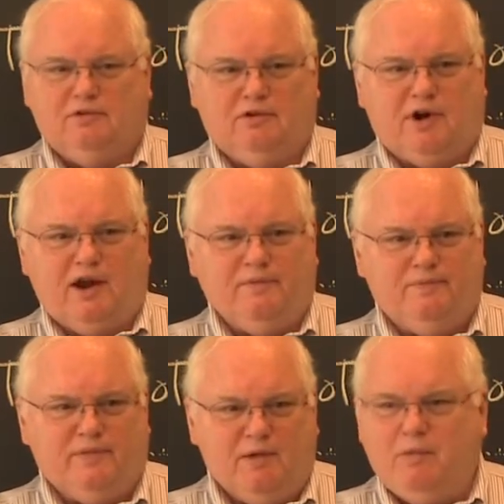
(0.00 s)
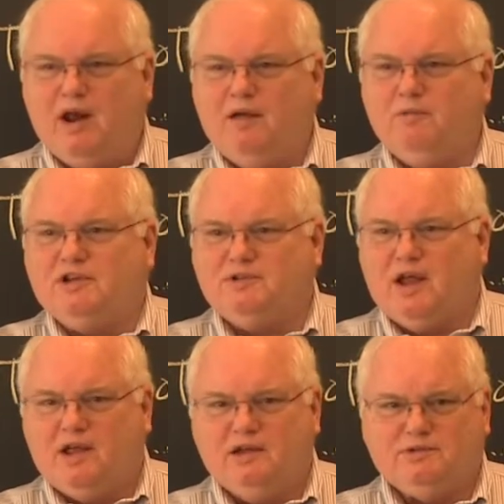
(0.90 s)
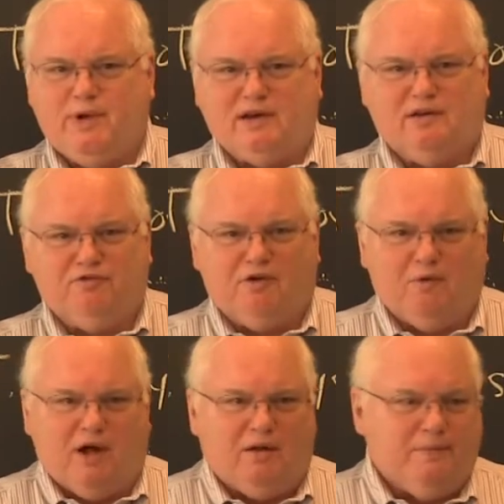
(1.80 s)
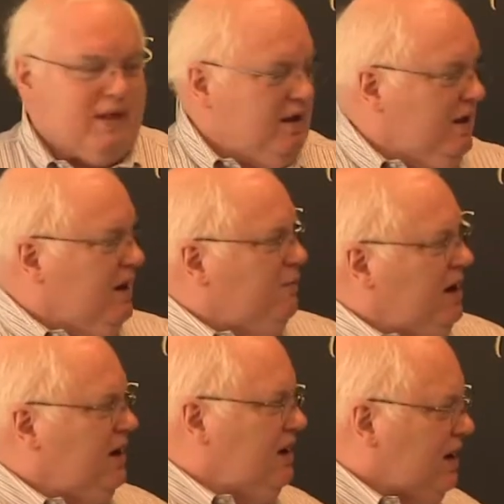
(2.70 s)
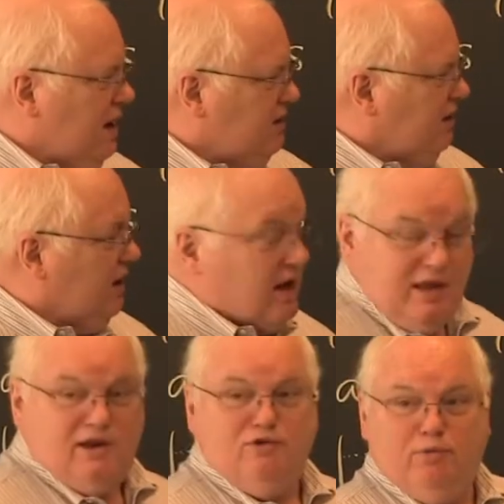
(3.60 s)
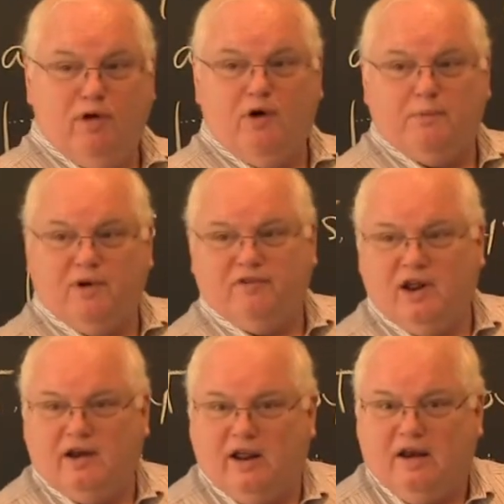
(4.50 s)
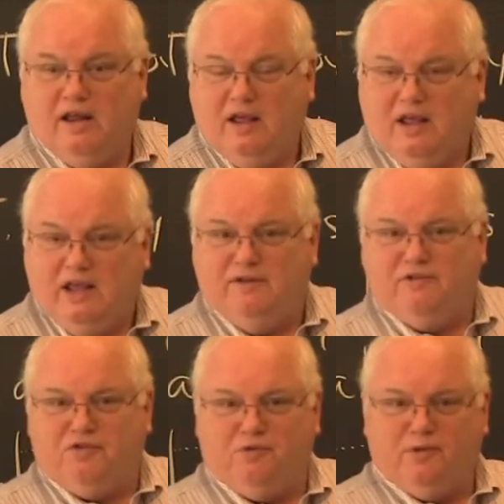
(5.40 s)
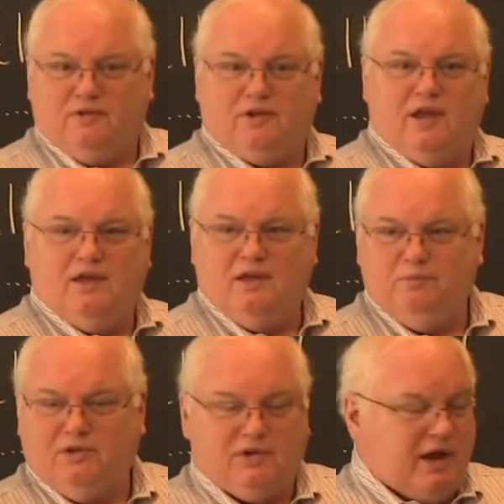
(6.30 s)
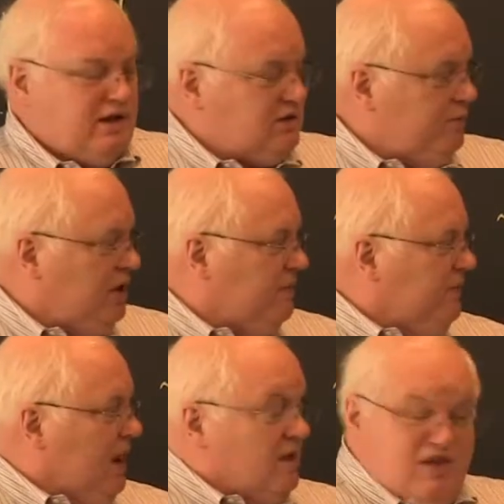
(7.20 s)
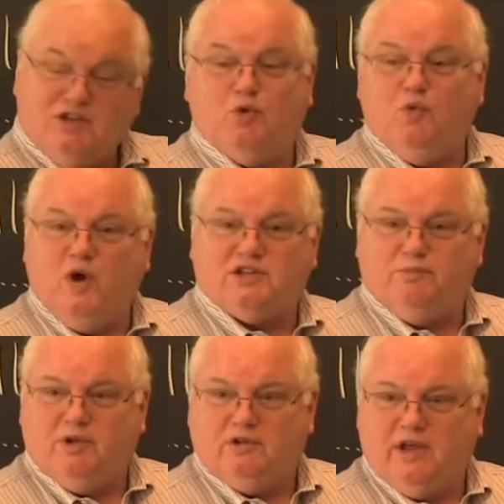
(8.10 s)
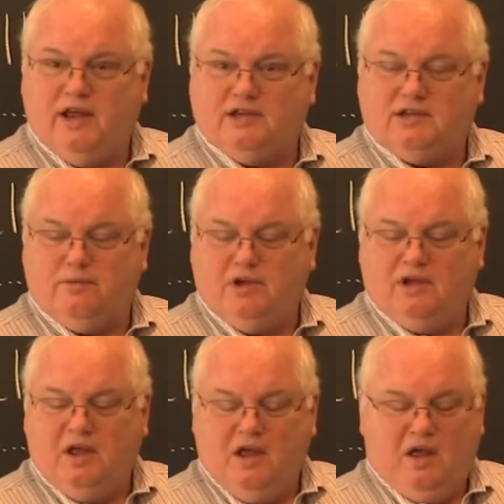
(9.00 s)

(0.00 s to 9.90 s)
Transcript: okay? It may not have been inspected for a while. But in any case, and they do blow up every now and then, even if they're built to, built to ASME. This one wasn't built to ASME,